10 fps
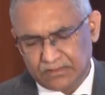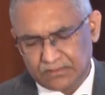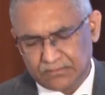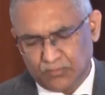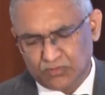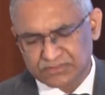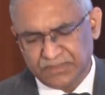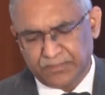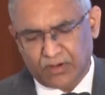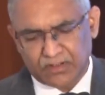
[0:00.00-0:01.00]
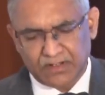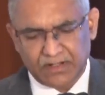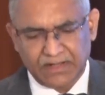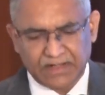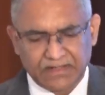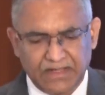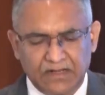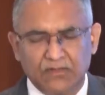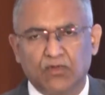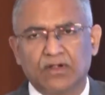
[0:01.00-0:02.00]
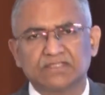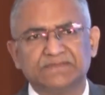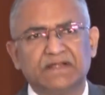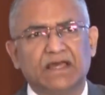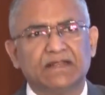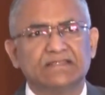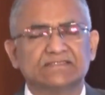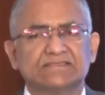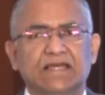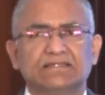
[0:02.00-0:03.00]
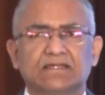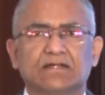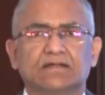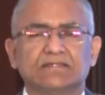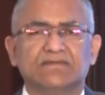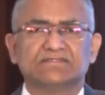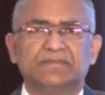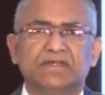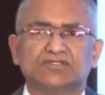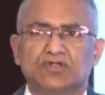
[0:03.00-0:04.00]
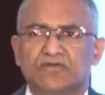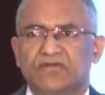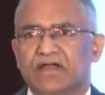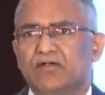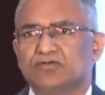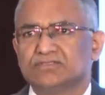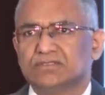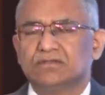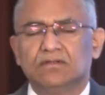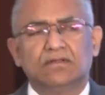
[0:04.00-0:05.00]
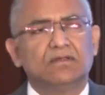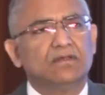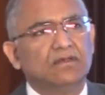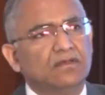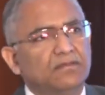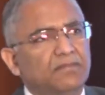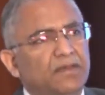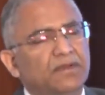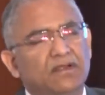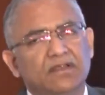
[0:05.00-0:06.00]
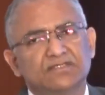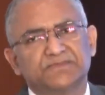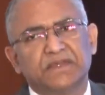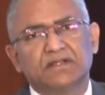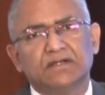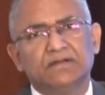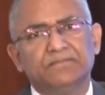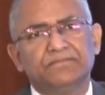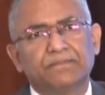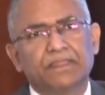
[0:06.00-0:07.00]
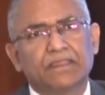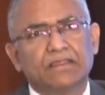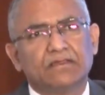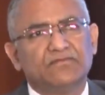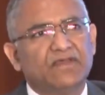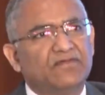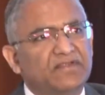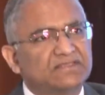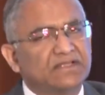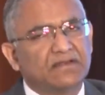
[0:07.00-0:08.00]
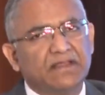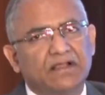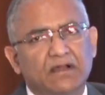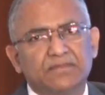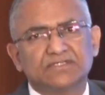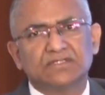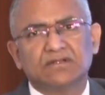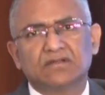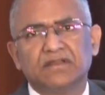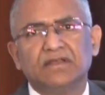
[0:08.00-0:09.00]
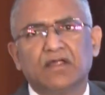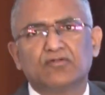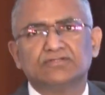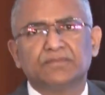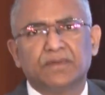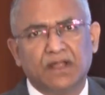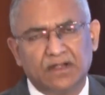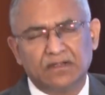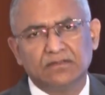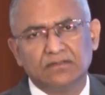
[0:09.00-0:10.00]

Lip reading: Most importantly at GAIL, what has been done is, I think there was a mention of hydrogen by my earlier speaker. We have recently commissioned a green hydrogen plant